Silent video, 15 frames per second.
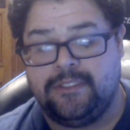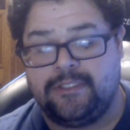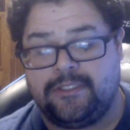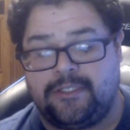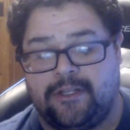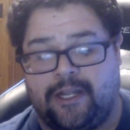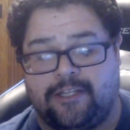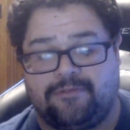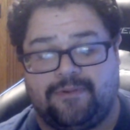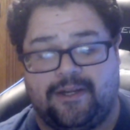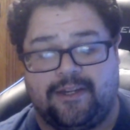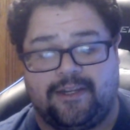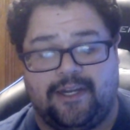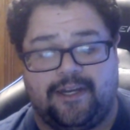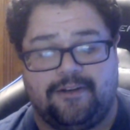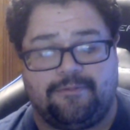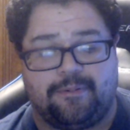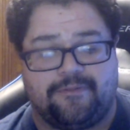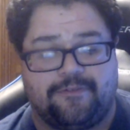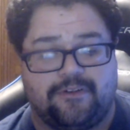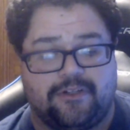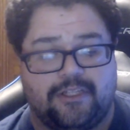So that's why I kind of
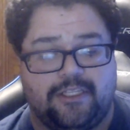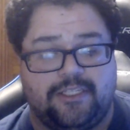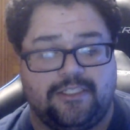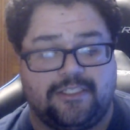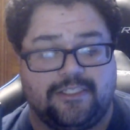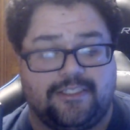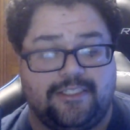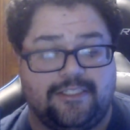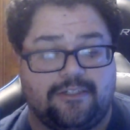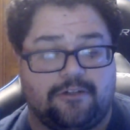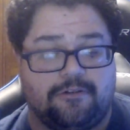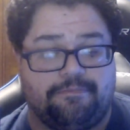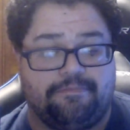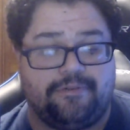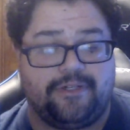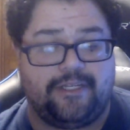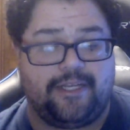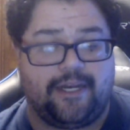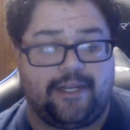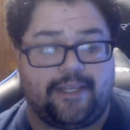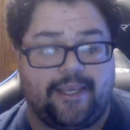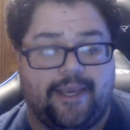prefer these because these are pretty
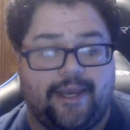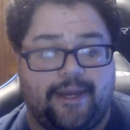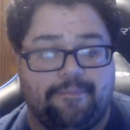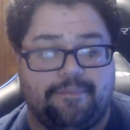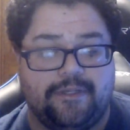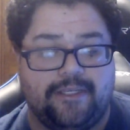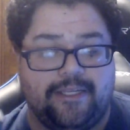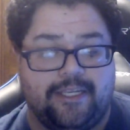high cap